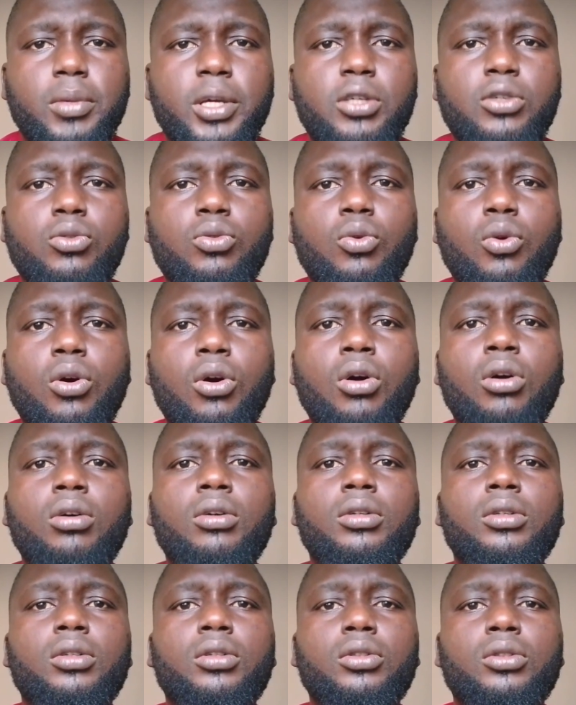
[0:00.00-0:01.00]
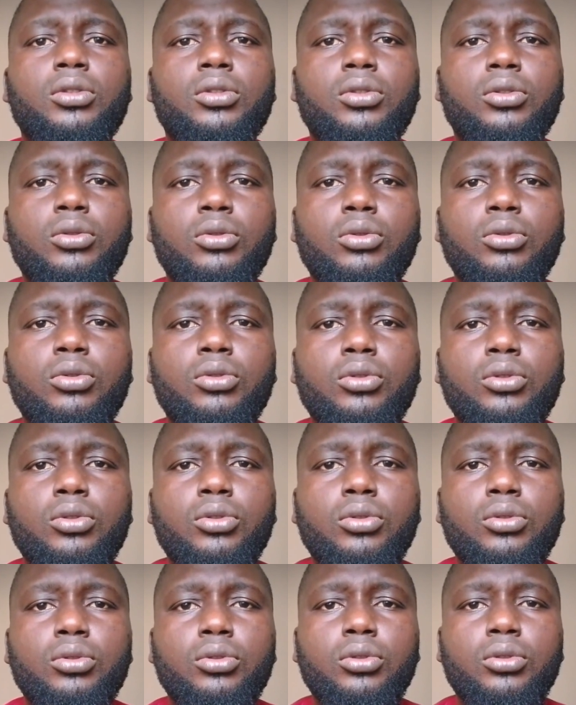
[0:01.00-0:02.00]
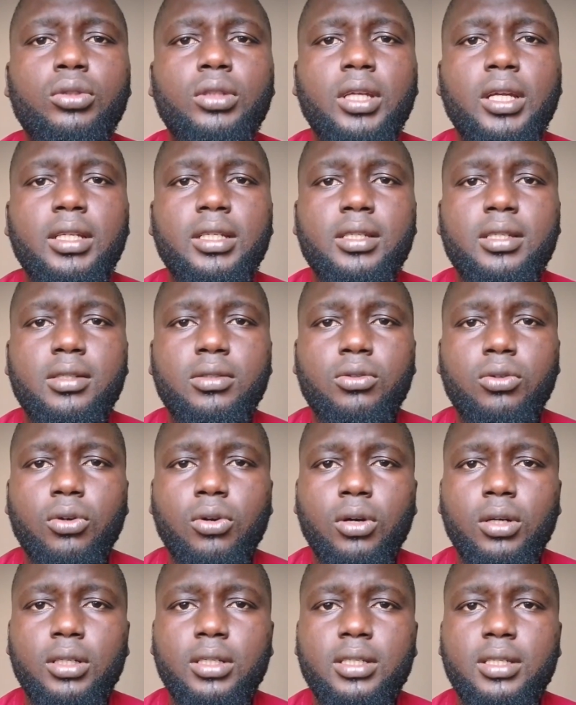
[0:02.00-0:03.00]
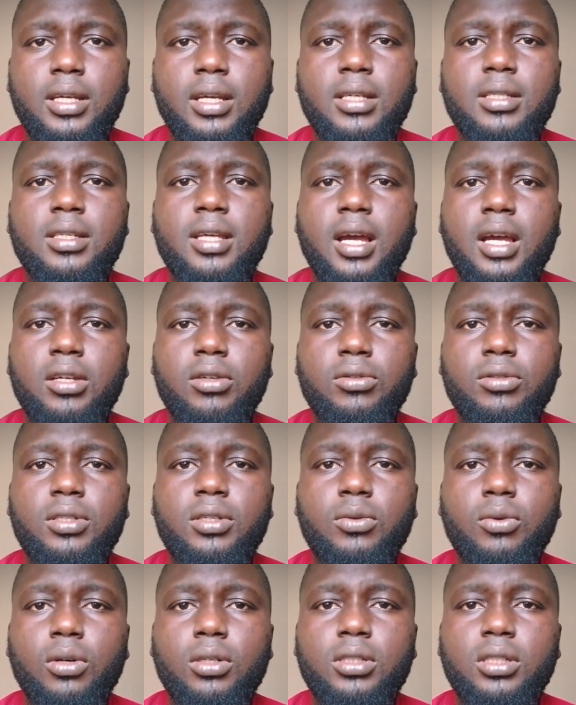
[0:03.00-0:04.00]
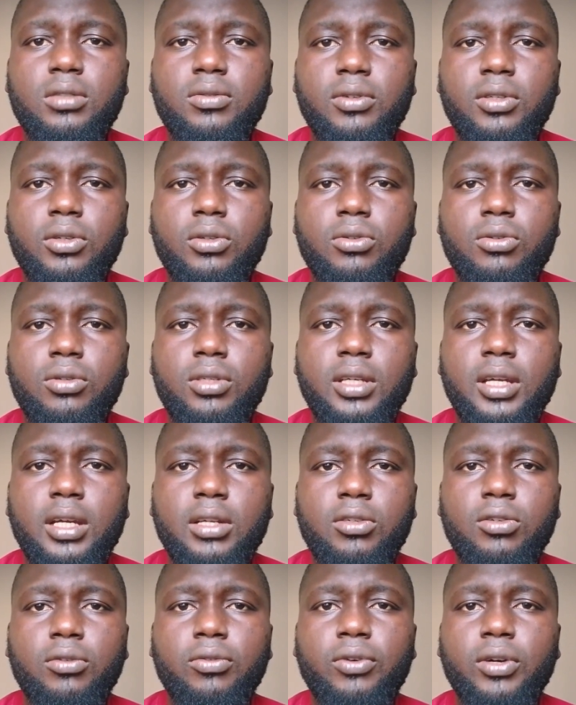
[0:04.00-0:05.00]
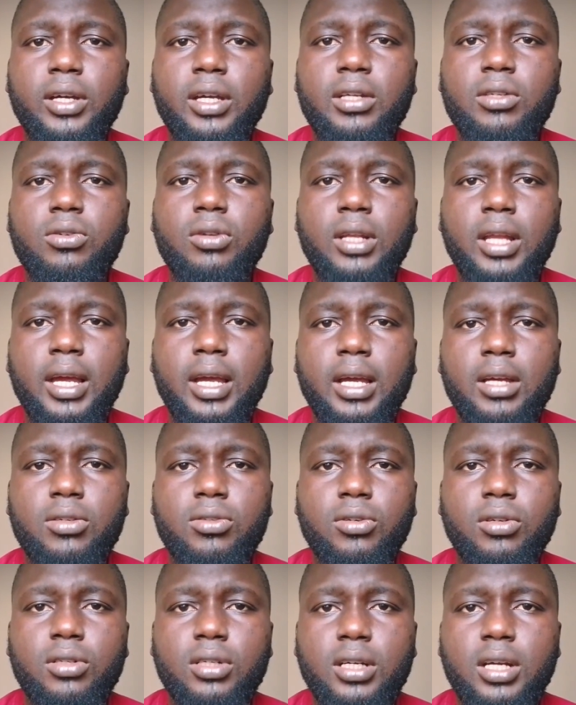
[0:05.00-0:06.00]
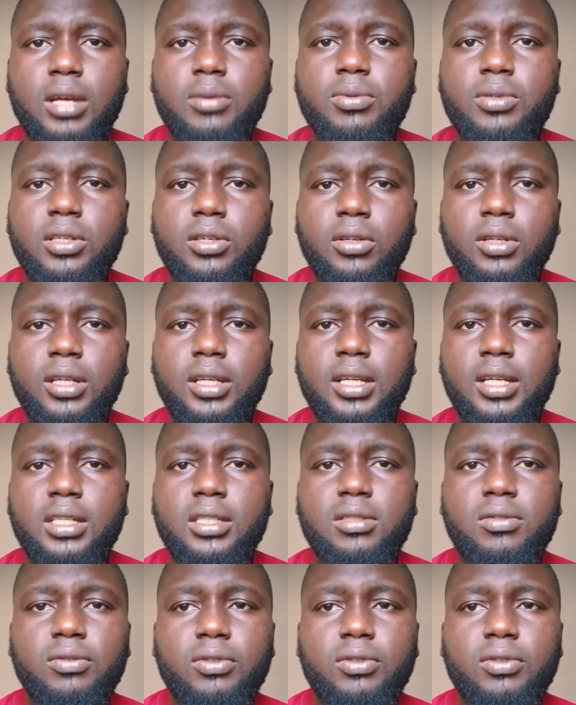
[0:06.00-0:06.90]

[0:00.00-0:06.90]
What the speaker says: make sure you take this into cognizance and you still watch this video to the end. Don't forget to like and subscribe. See you in the next